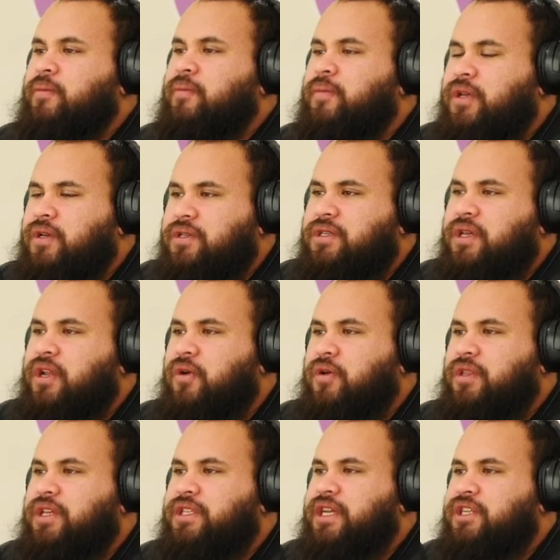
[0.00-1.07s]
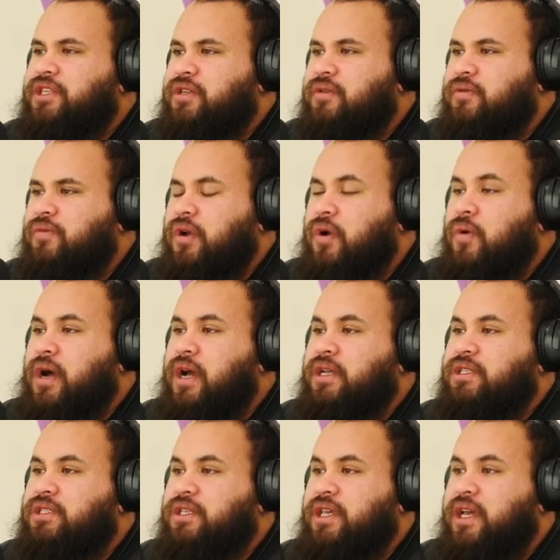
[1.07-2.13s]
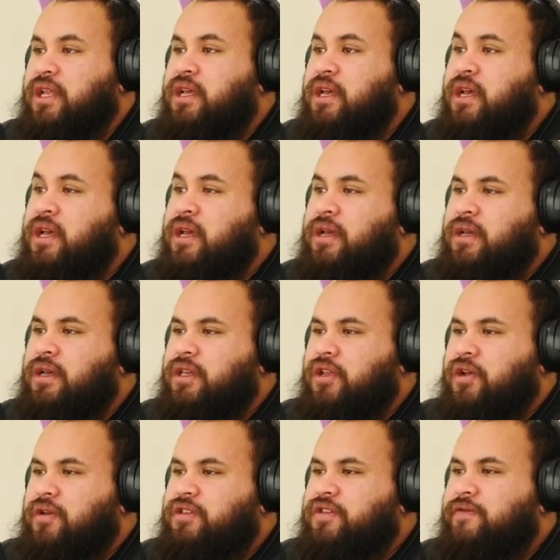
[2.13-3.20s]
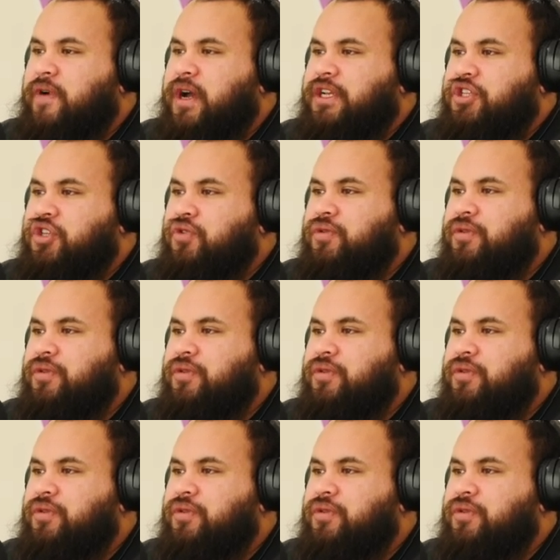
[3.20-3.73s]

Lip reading: Because I know the attention requires to get, to fine tune